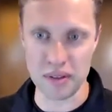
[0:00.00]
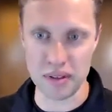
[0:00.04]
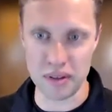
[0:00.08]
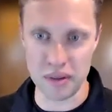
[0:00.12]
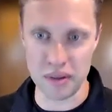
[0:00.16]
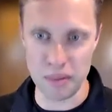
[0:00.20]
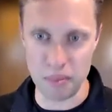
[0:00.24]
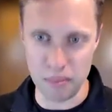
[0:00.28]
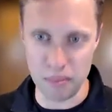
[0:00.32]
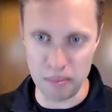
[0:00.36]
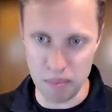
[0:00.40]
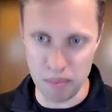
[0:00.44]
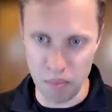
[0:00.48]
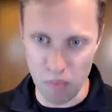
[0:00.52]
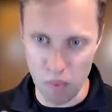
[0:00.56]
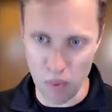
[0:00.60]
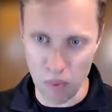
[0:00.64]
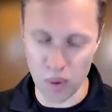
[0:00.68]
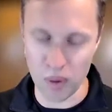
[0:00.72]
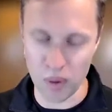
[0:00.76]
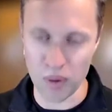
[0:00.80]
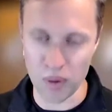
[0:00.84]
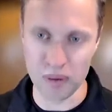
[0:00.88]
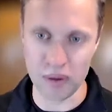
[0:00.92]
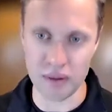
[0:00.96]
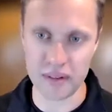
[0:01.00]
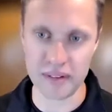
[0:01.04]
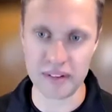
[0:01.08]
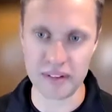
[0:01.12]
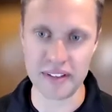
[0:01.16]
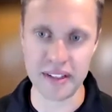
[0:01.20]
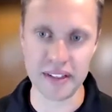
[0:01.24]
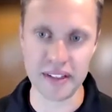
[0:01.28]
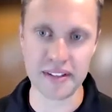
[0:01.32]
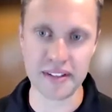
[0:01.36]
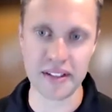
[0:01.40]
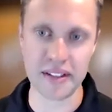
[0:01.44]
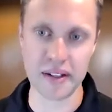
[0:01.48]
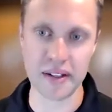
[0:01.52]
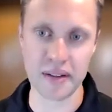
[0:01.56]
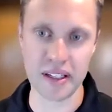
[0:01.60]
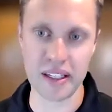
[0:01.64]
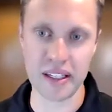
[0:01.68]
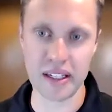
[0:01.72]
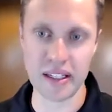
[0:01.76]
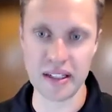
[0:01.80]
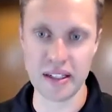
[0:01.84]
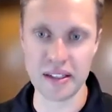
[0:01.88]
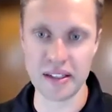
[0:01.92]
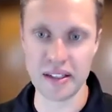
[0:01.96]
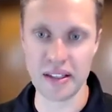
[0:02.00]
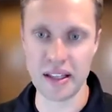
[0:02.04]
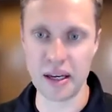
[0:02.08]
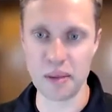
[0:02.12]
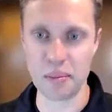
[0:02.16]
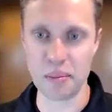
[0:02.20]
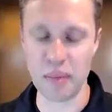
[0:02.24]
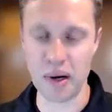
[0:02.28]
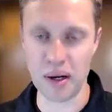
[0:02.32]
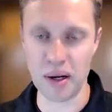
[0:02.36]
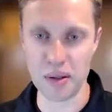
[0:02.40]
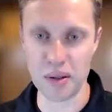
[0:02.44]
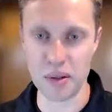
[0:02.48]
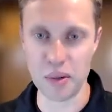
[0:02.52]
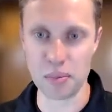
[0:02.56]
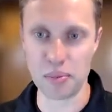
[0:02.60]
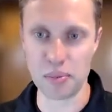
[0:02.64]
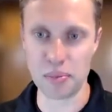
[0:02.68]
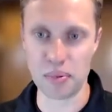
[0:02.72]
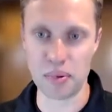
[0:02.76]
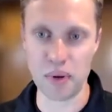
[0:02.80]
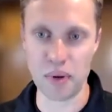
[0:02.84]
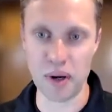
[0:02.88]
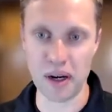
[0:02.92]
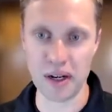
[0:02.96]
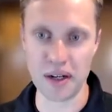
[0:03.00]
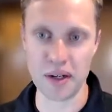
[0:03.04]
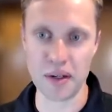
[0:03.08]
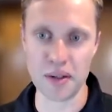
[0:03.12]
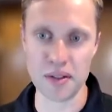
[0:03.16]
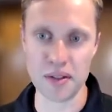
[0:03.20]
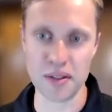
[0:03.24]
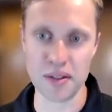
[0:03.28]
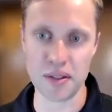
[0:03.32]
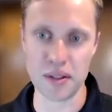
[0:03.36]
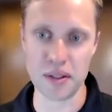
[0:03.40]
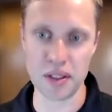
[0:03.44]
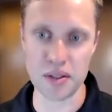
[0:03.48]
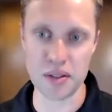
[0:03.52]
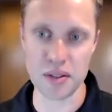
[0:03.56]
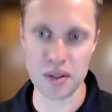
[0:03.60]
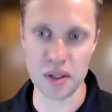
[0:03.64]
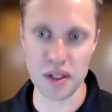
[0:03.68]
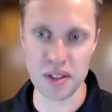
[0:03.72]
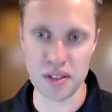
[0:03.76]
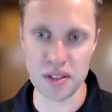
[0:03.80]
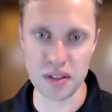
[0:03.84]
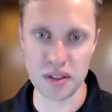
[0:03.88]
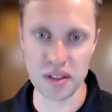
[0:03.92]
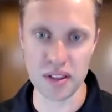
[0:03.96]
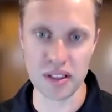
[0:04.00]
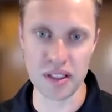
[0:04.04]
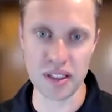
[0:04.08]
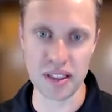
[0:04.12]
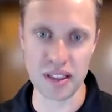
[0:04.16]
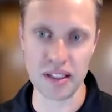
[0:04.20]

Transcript: The uh-huh. more detail that can get into that model prior to construction